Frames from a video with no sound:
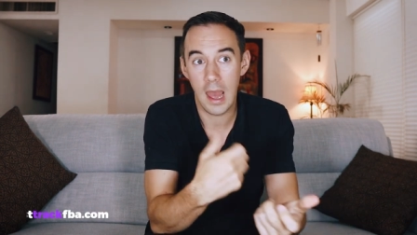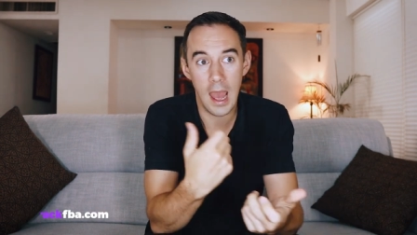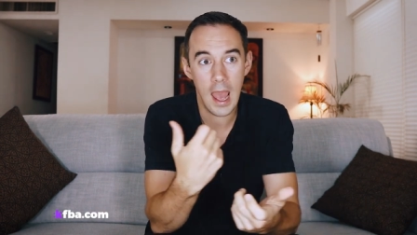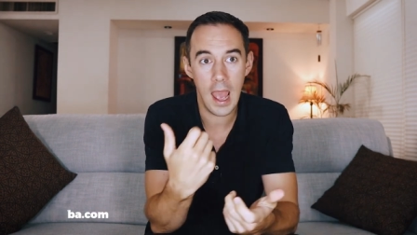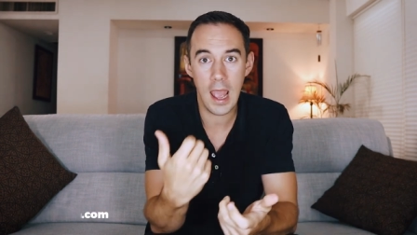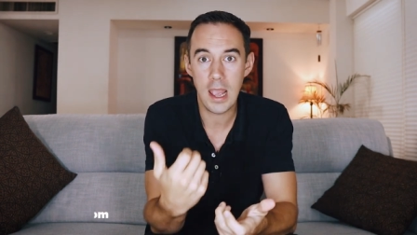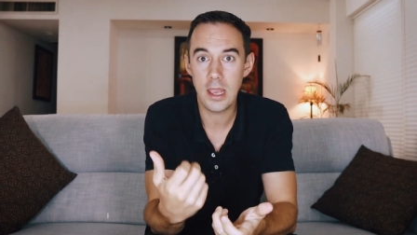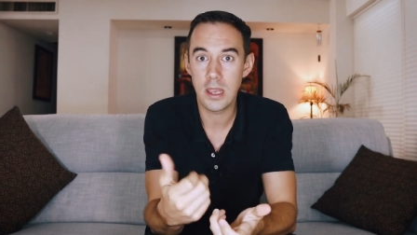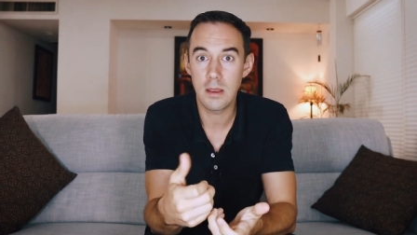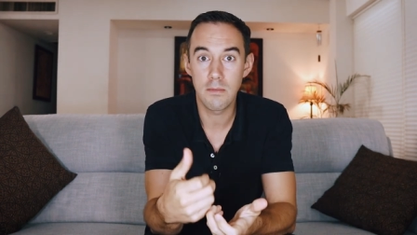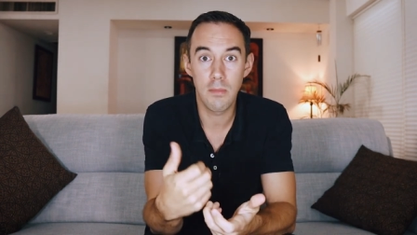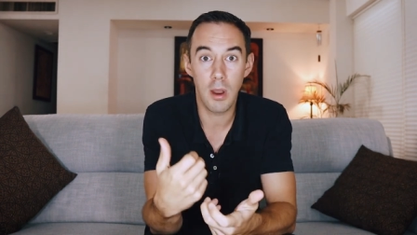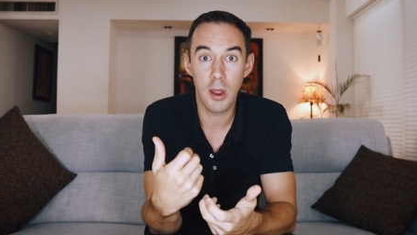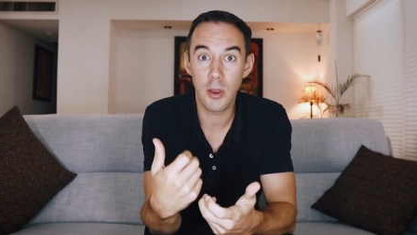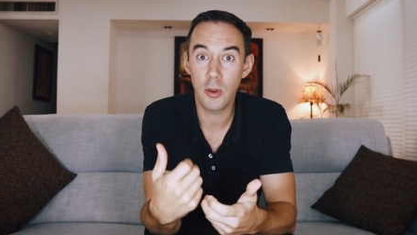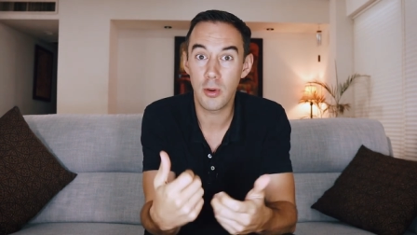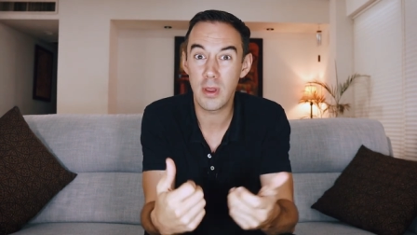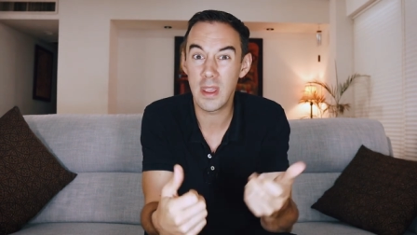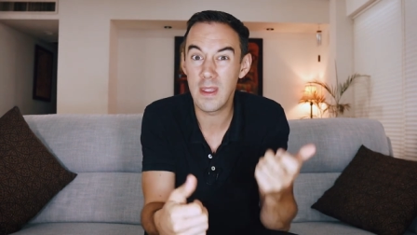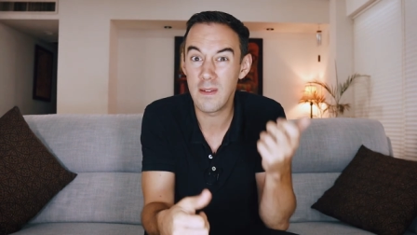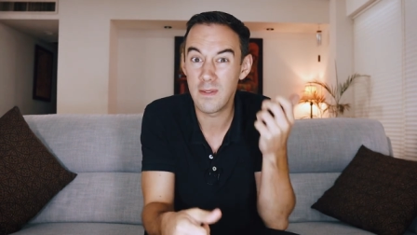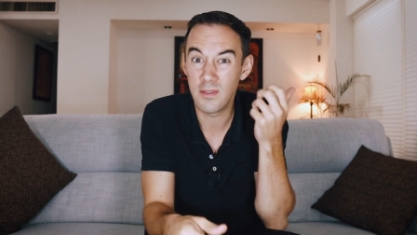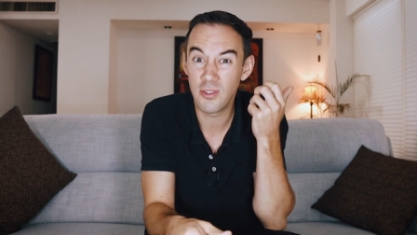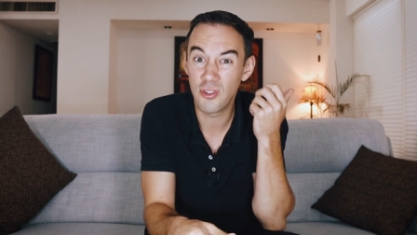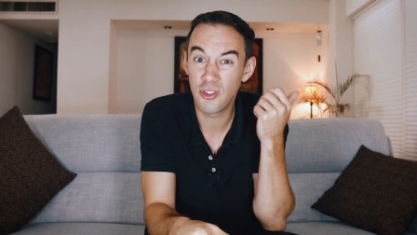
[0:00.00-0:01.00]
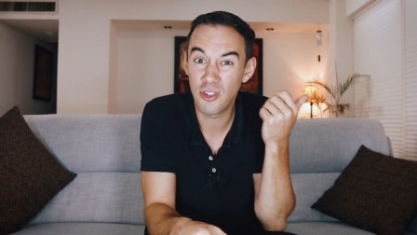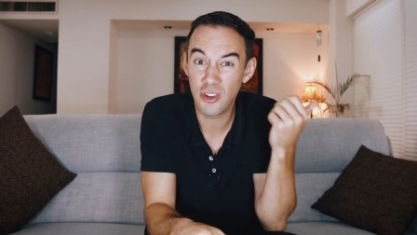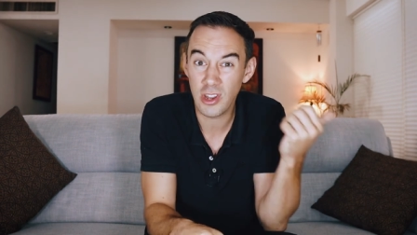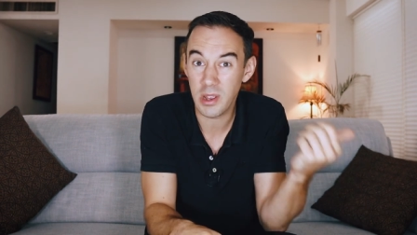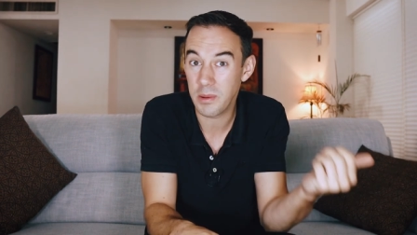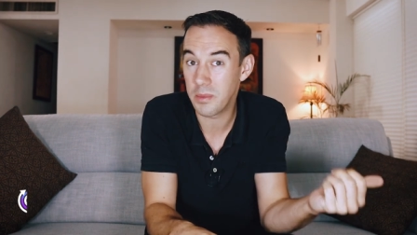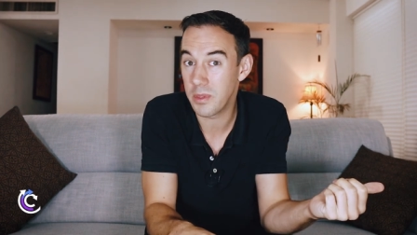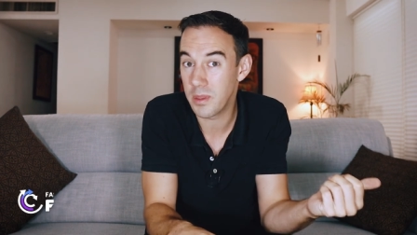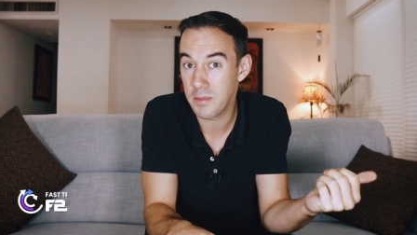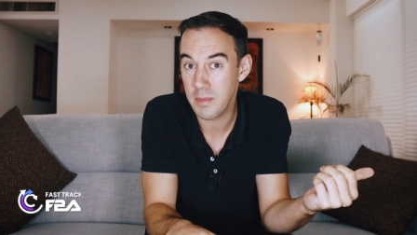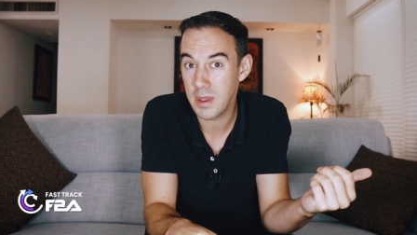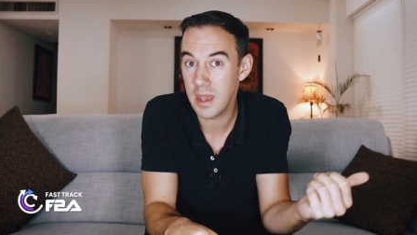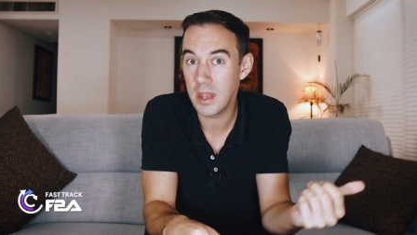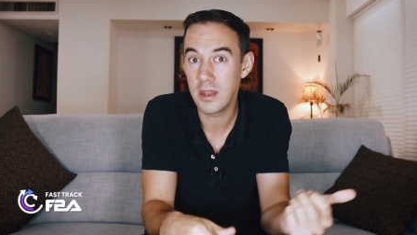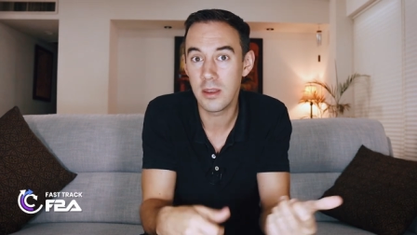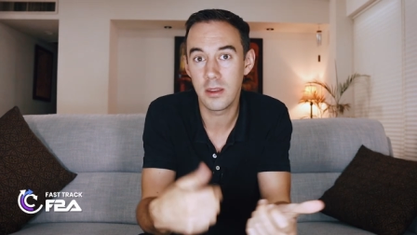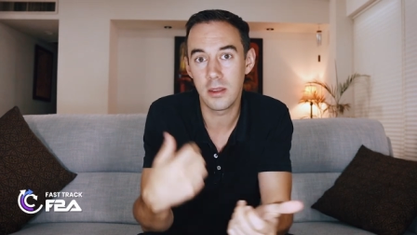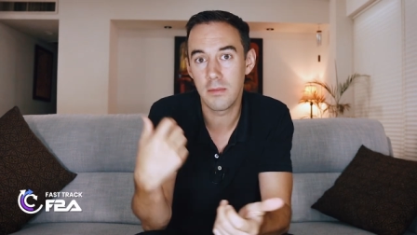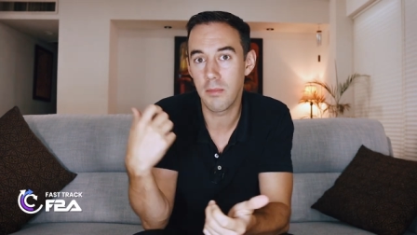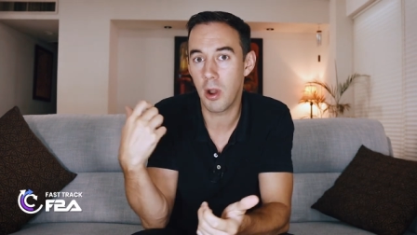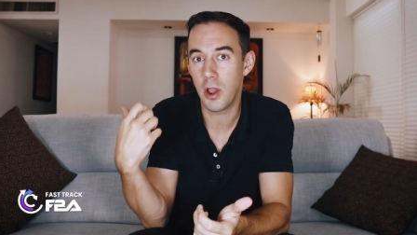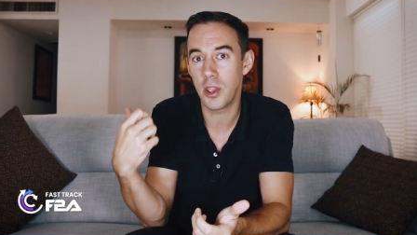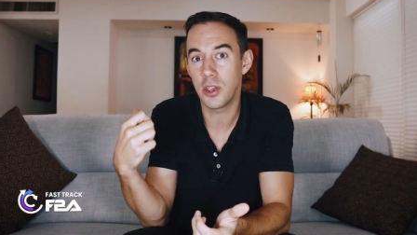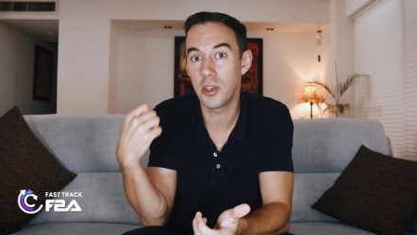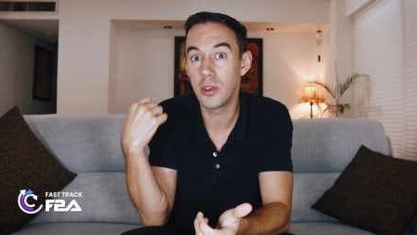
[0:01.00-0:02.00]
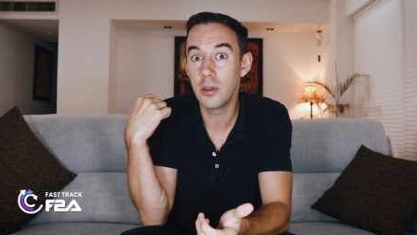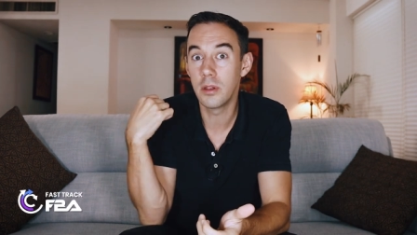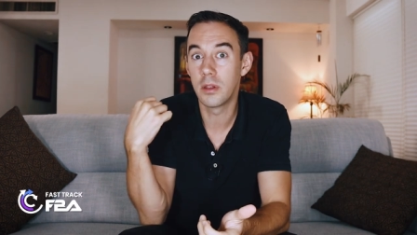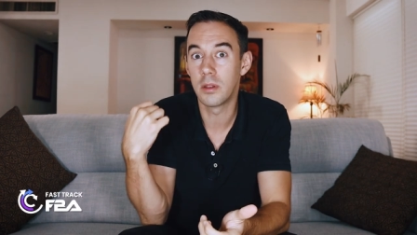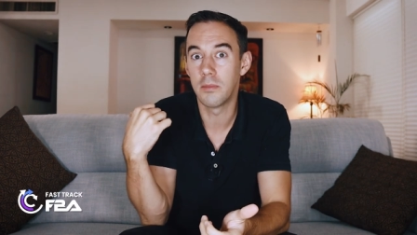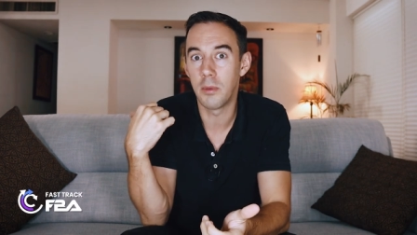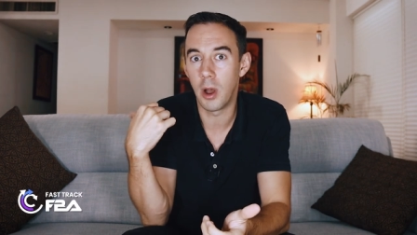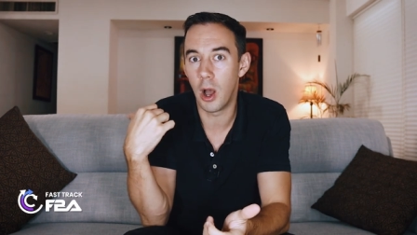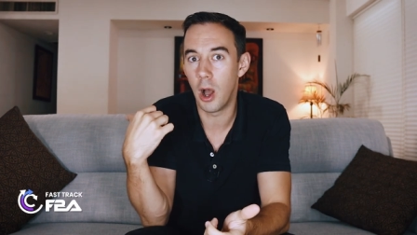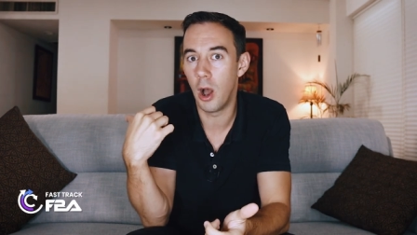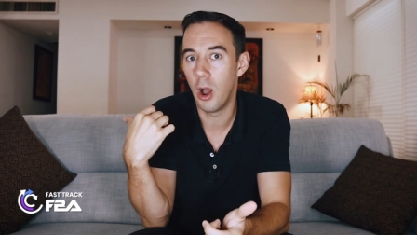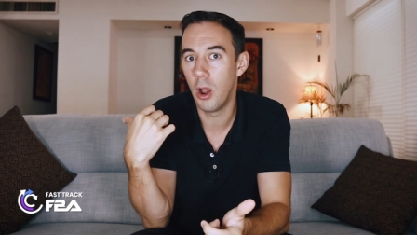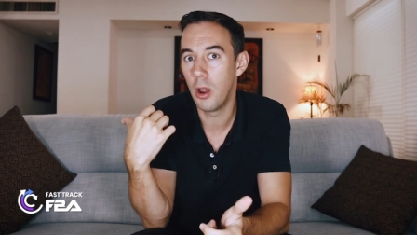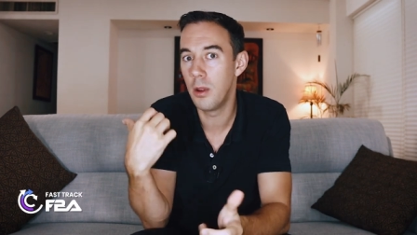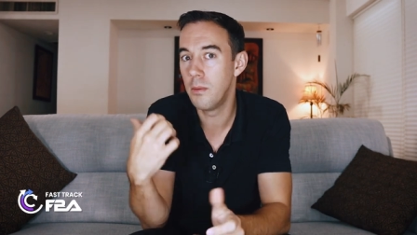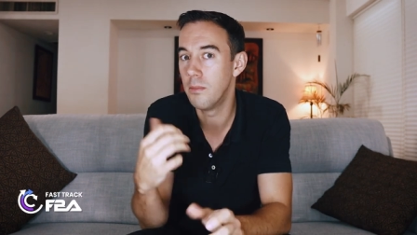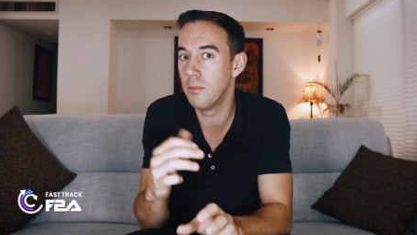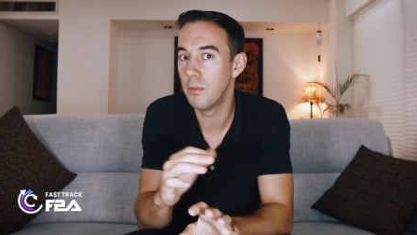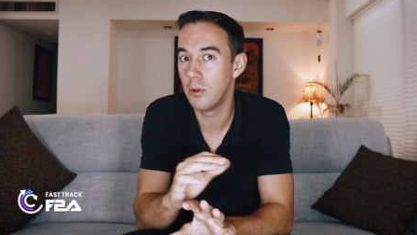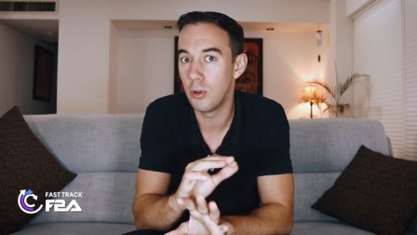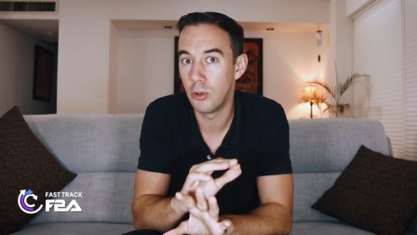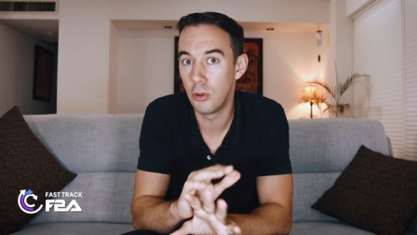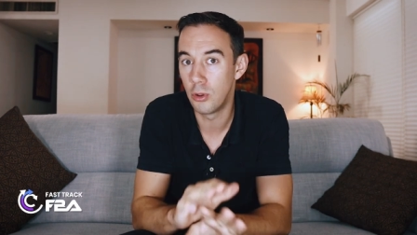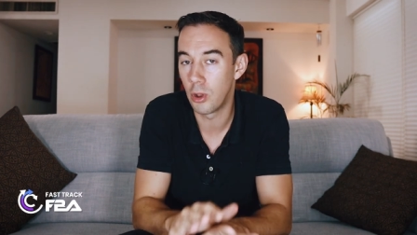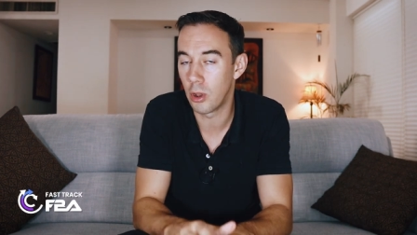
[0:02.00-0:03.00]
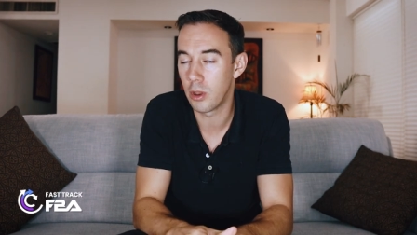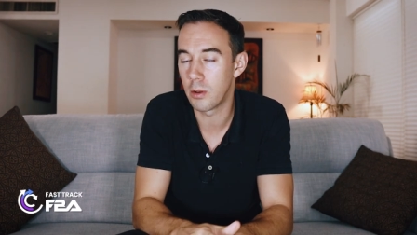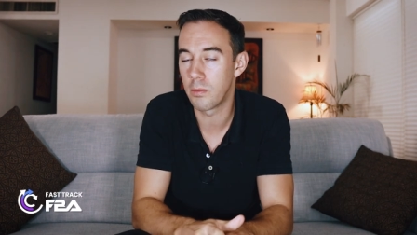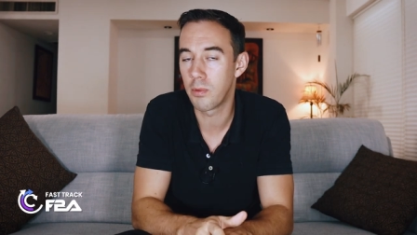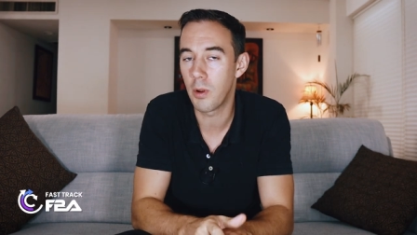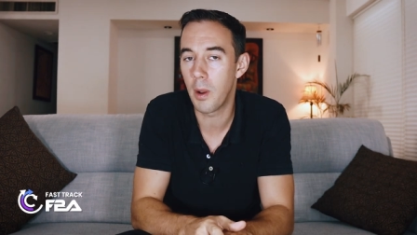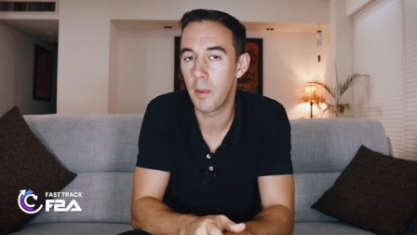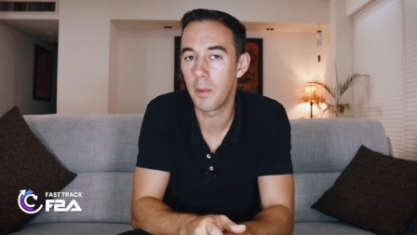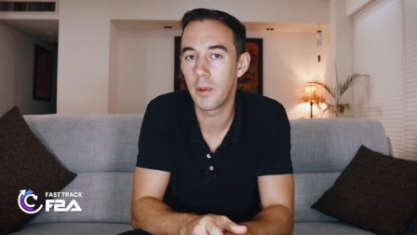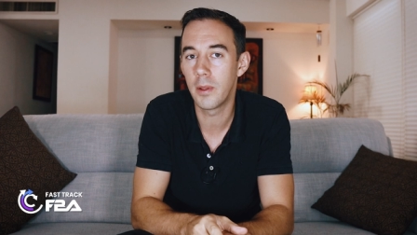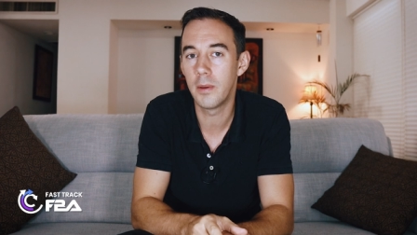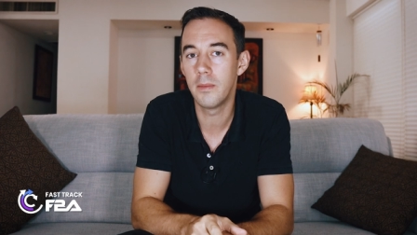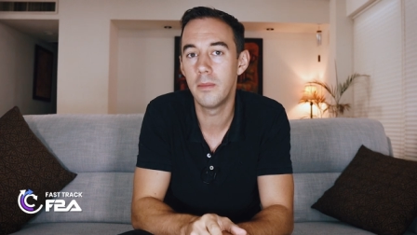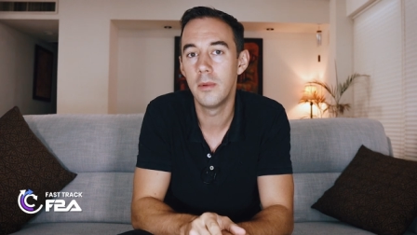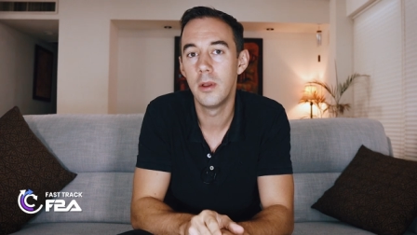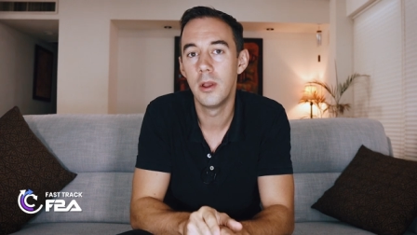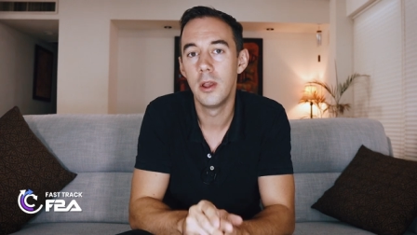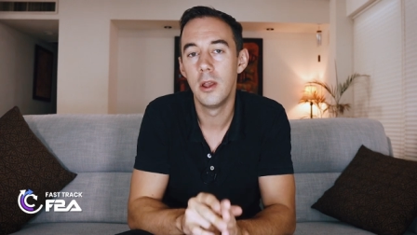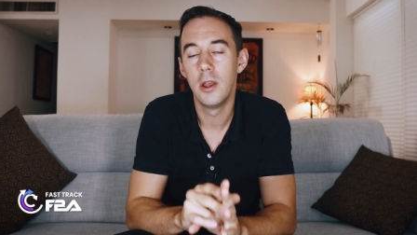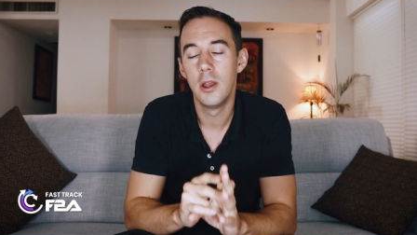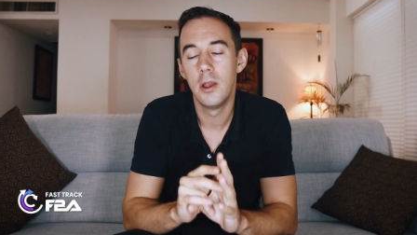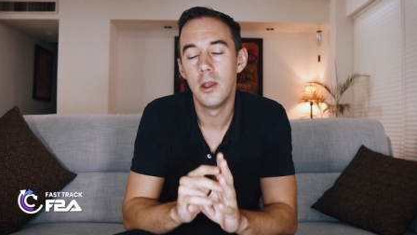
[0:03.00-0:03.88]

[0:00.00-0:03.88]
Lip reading: Hey, you might not even ship them in, you might use them at home, not a problem.